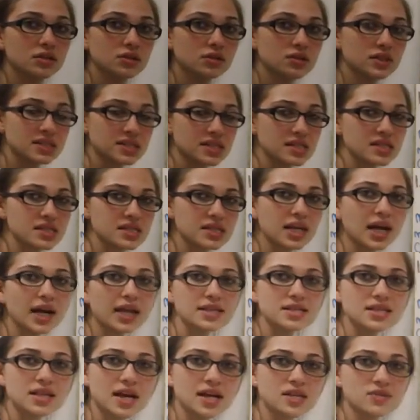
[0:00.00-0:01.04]
This is a
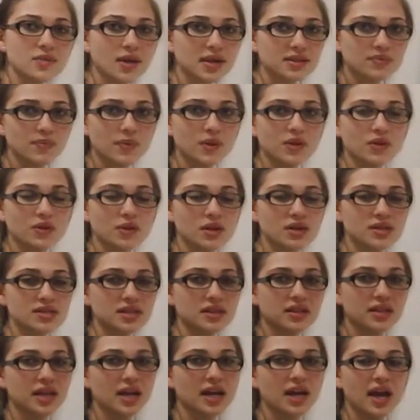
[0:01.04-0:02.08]
science class, we have to put units on
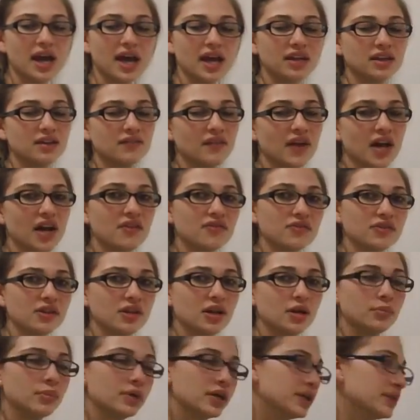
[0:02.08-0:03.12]
the end of every
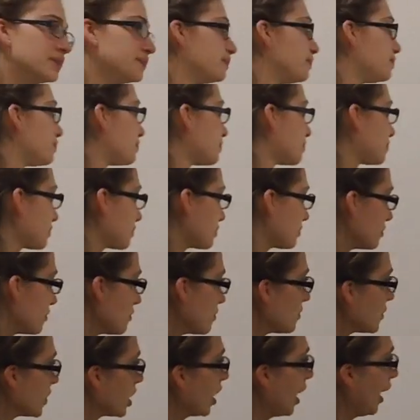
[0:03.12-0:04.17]
number.
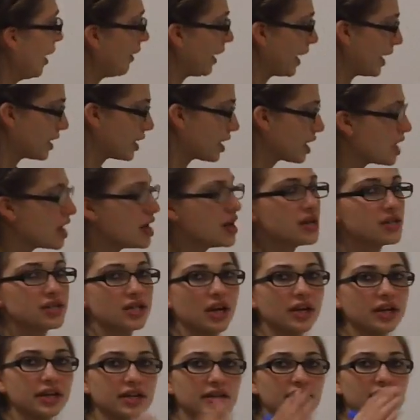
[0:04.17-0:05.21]
Alright, so
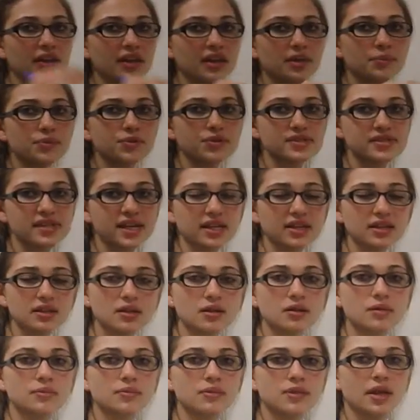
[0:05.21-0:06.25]
now I need to find
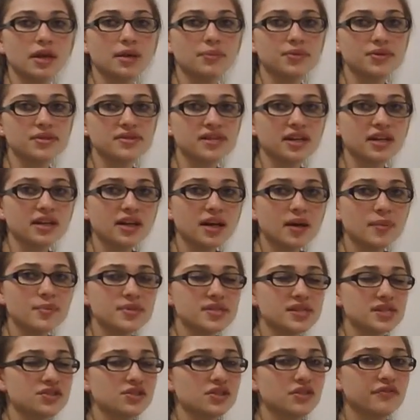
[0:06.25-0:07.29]
the percent
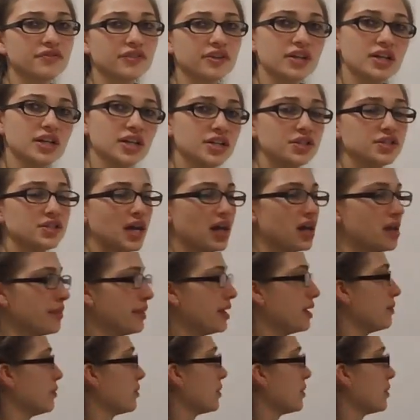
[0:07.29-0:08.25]
composition for each element.